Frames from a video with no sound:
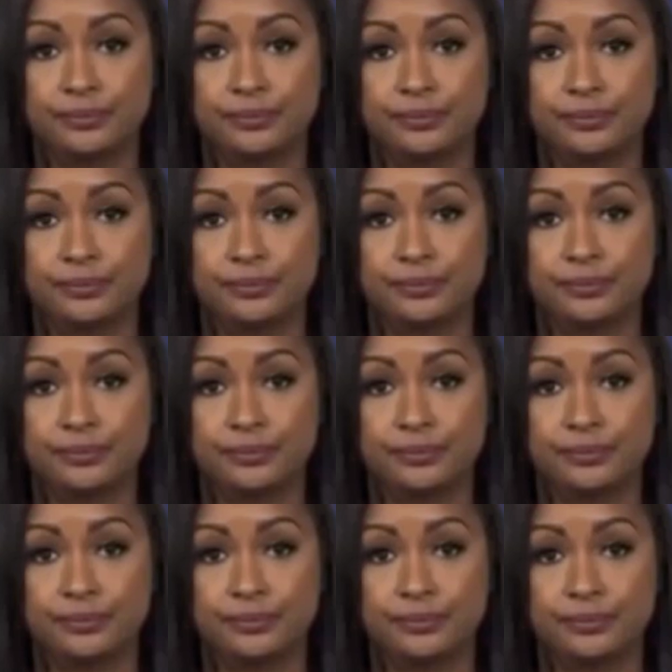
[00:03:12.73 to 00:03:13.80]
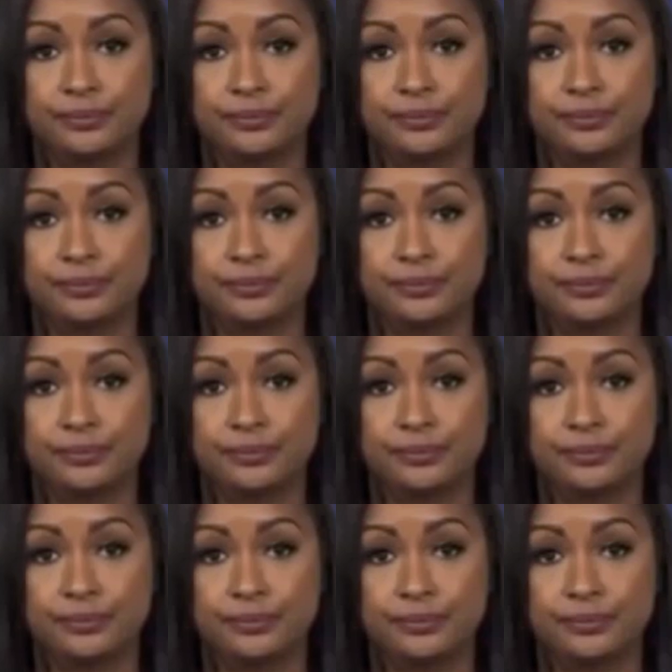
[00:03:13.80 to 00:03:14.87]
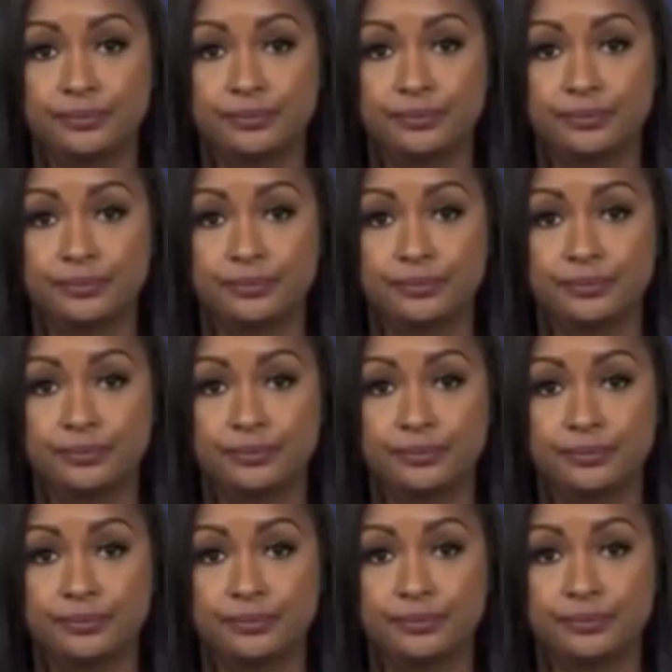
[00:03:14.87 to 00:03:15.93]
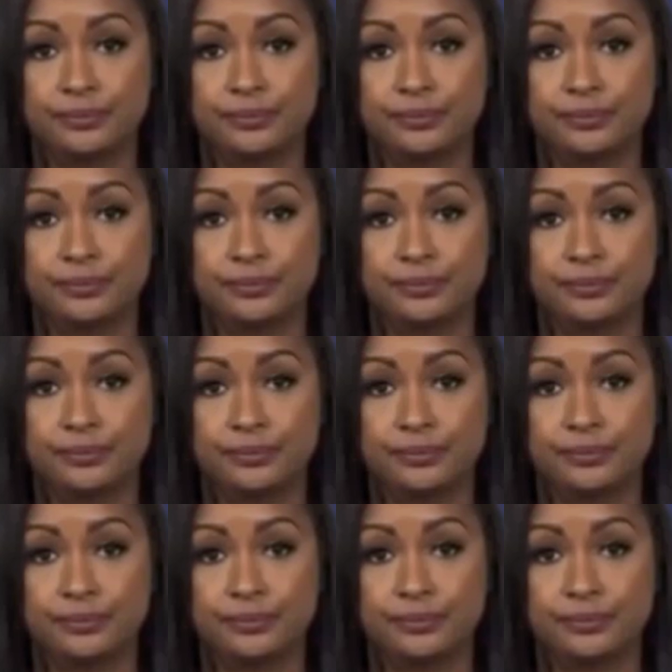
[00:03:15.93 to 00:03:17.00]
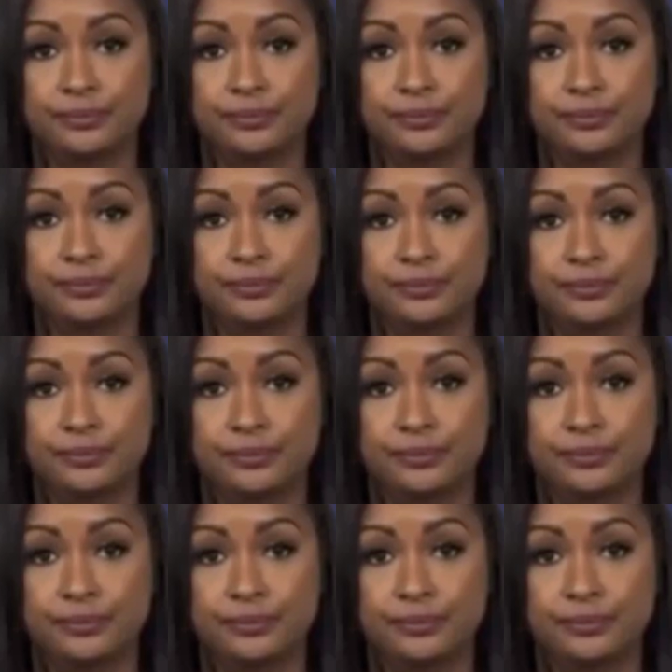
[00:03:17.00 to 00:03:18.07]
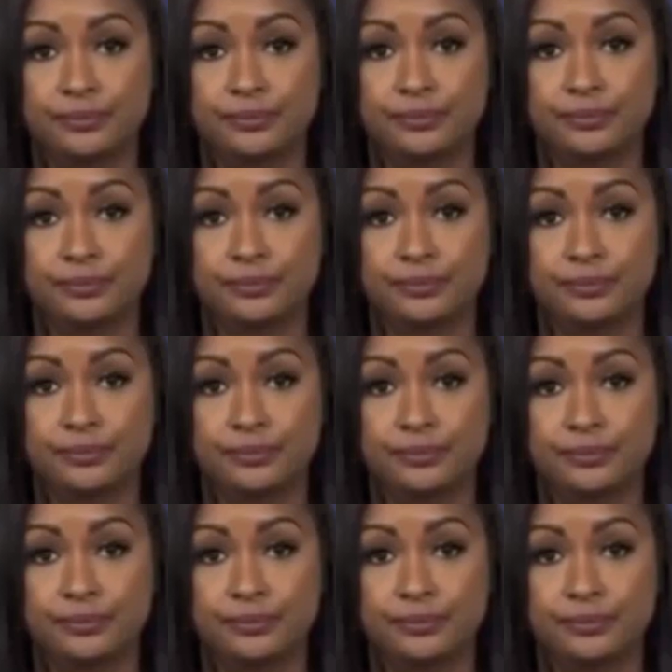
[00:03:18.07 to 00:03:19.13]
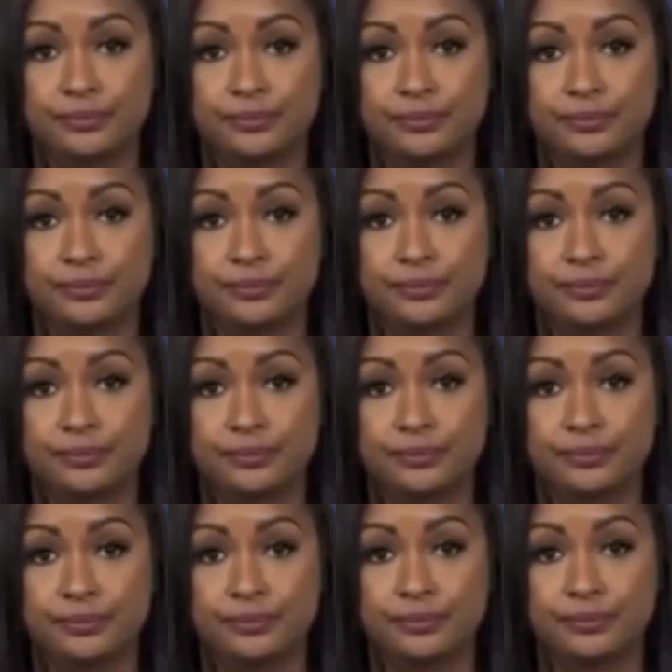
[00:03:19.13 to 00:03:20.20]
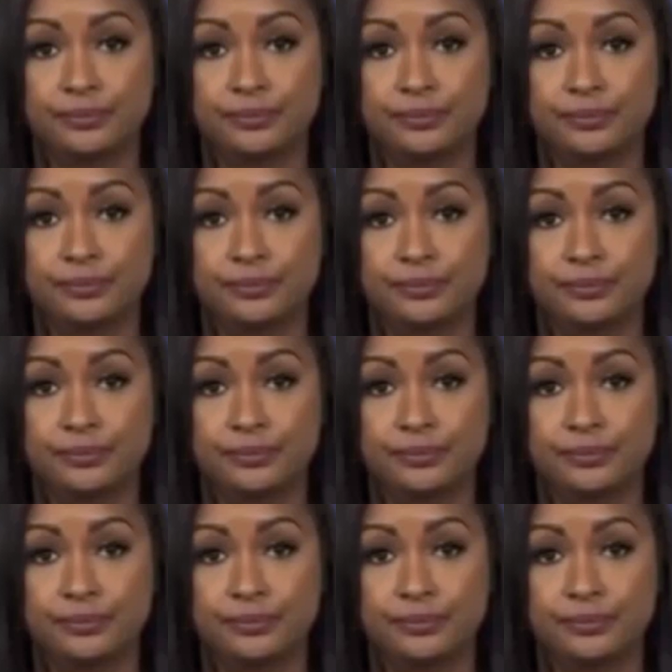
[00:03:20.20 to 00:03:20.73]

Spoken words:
(silent)